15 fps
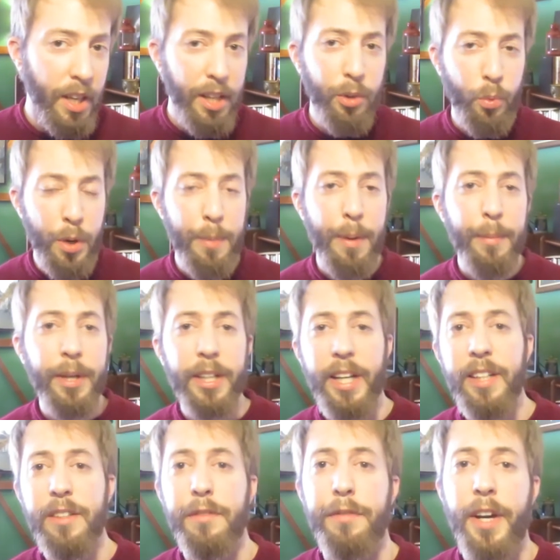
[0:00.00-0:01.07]
And remember
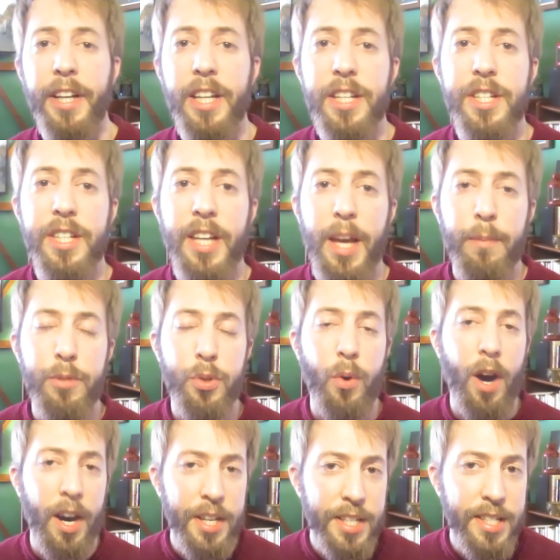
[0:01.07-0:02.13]
that the Vikings came to
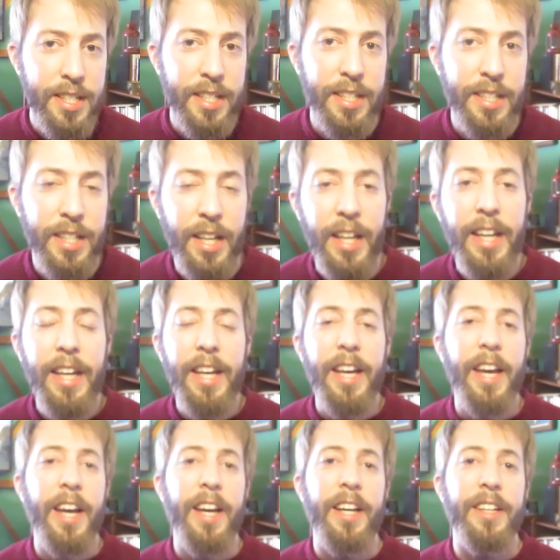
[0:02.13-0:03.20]
Iceland
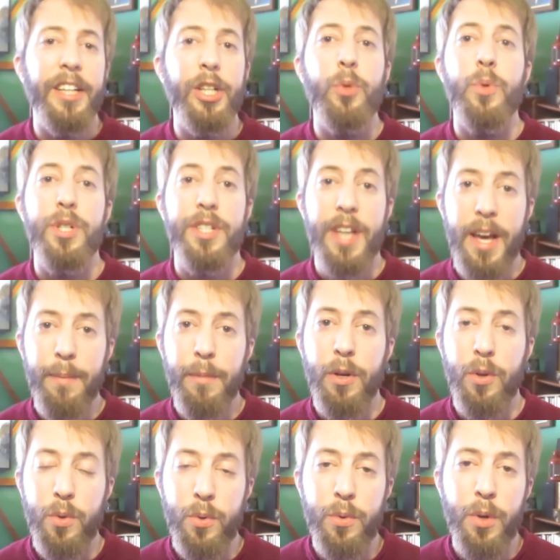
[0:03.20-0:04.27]
and it was them
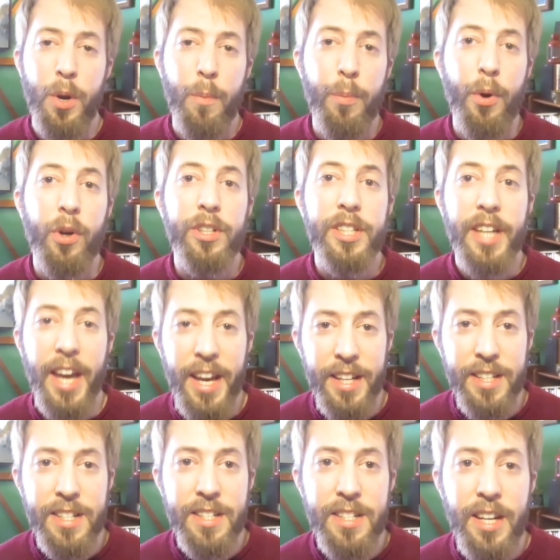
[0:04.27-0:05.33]
who brought
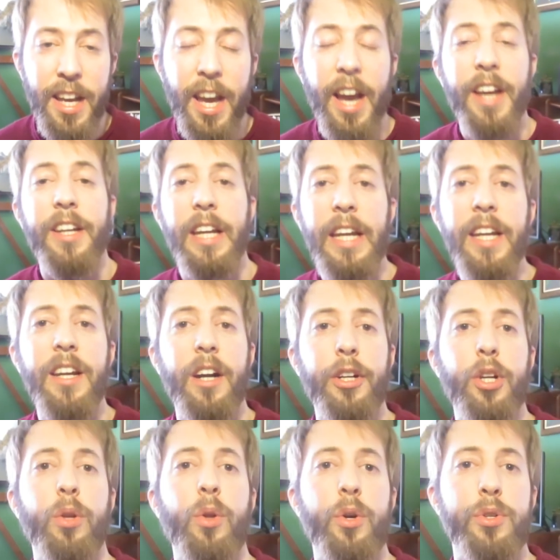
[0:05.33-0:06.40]
cats, and in
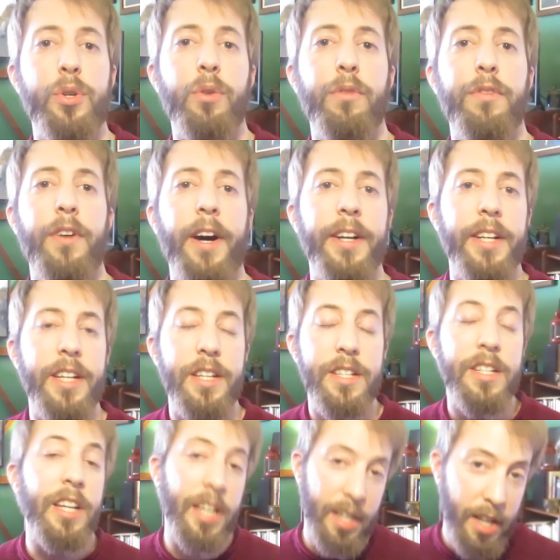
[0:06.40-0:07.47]
archaeological
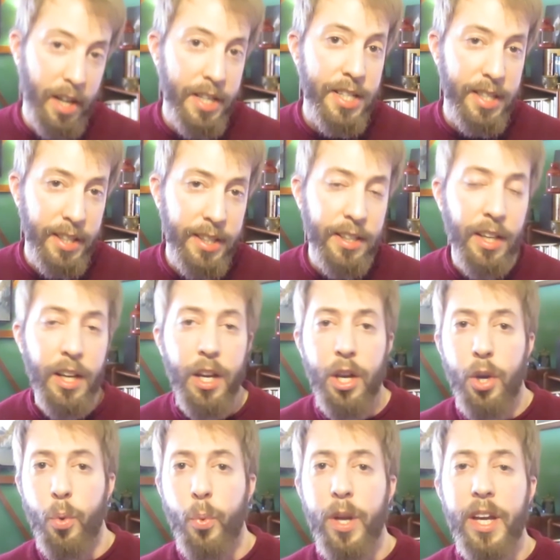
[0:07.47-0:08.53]
findings in Iceland
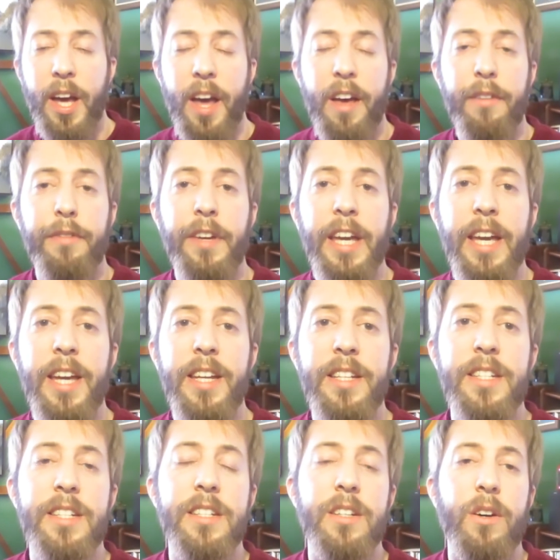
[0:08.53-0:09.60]
we have
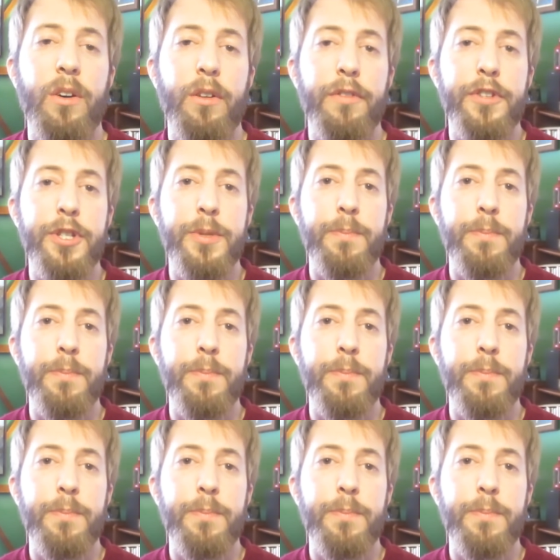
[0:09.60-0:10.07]
hints of